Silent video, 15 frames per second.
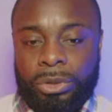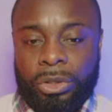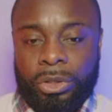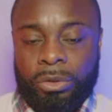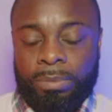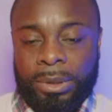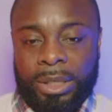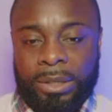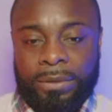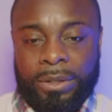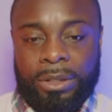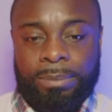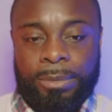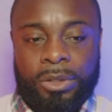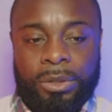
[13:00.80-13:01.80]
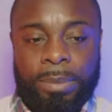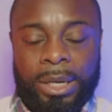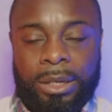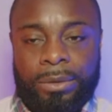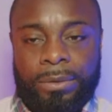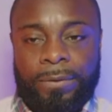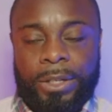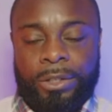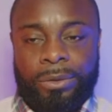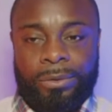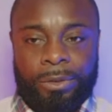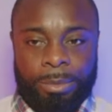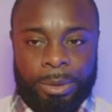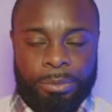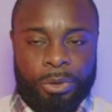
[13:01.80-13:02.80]
do you believe is the most beneficial
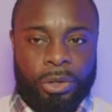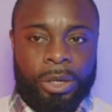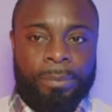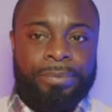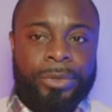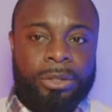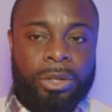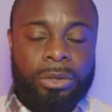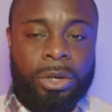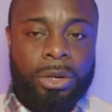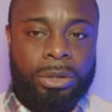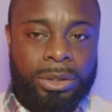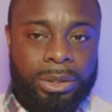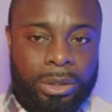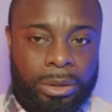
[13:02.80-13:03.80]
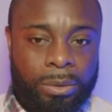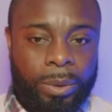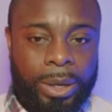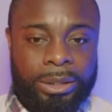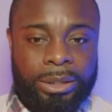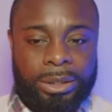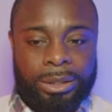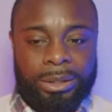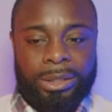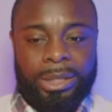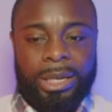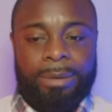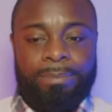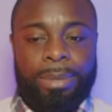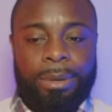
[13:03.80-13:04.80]
for Bermuda? So notice the question is
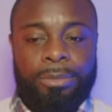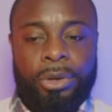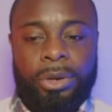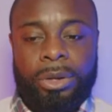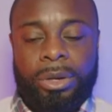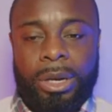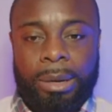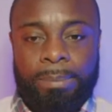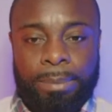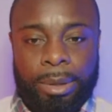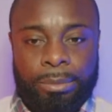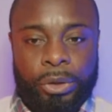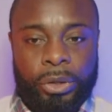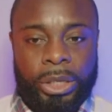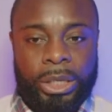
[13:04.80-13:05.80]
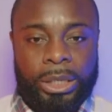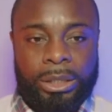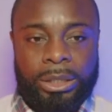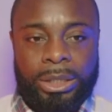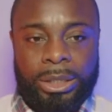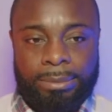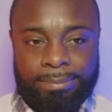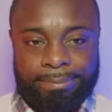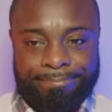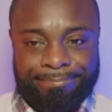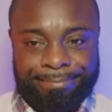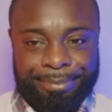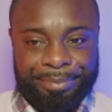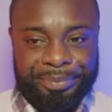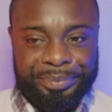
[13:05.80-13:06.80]
saying Bermuda, not Bermudians.
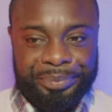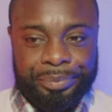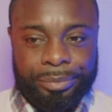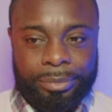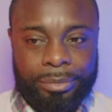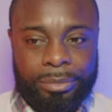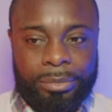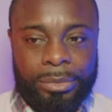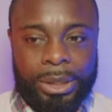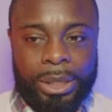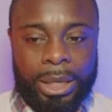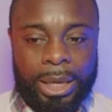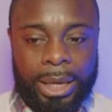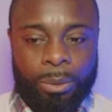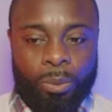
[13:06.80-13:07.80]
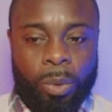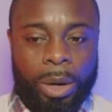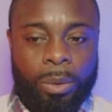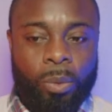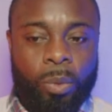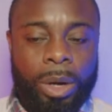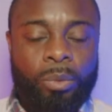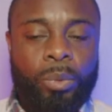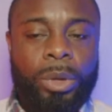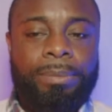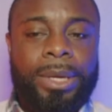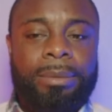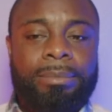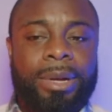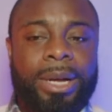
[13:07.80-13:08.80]
And what we
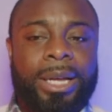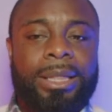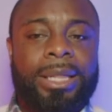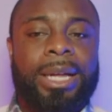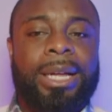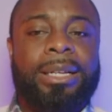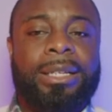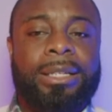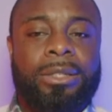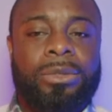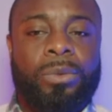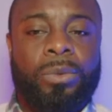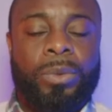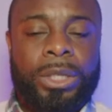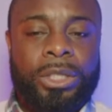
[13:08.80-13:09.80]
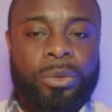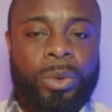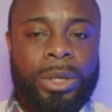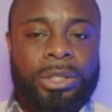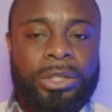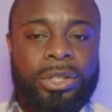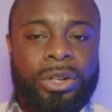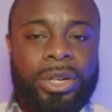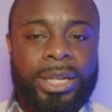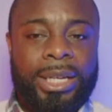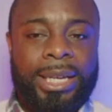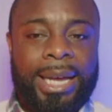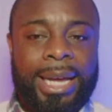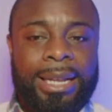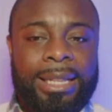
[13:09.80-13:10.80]
mean by that is which one's going to
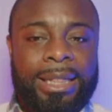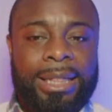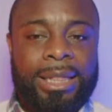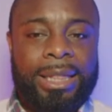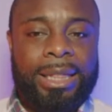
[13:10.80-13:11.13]
get